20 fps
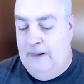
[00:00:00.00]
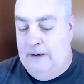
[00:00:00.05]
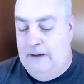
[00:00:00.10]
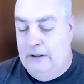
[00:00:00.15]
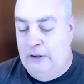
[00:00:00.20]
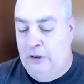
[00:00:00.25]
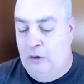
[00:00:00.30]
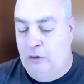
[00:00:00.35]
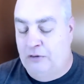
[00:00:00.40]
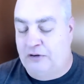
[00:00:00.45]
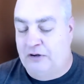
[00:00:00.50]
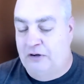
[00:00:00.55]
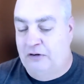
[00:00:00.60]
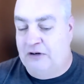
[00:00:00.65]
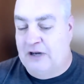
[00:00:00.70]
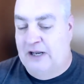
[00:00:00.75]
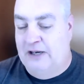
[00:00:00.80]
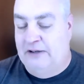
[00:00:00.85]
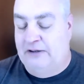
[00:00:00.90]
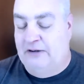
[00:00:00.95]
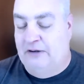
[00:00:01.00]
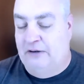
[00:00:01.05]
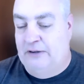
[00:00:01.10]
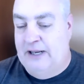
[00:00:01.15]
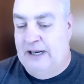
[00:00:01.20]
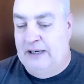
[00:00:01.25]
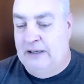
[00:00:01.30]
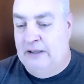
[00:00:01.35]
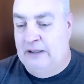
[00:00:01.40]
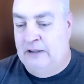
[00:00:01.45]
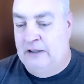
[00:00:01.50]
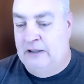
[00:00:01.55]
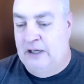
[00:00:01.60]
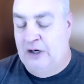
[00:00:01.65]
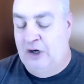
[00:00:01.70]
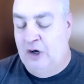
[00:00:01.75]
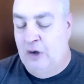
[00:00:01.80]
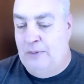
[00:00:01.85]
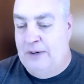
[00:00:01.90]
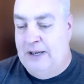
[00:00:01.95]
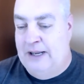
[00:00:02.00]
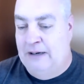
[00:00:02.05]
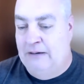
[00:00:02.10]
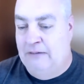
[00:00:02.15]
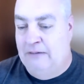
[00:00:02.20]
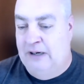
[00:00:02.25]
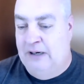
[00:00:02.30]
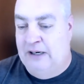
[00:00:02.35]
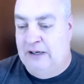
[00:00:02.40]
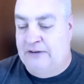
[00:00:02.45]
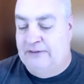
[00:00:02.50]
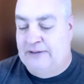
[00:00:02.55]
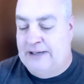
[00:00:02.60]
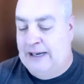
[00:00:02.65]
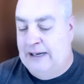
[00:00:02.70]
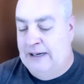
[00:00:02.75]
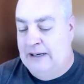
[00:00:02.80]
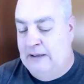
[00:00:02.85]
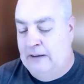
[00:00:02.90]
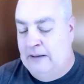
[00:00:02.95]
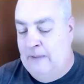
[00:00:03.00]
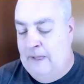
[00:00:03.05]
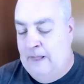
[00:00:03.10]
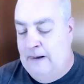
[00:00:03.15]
Google Search Console data, Adobe Analytics data,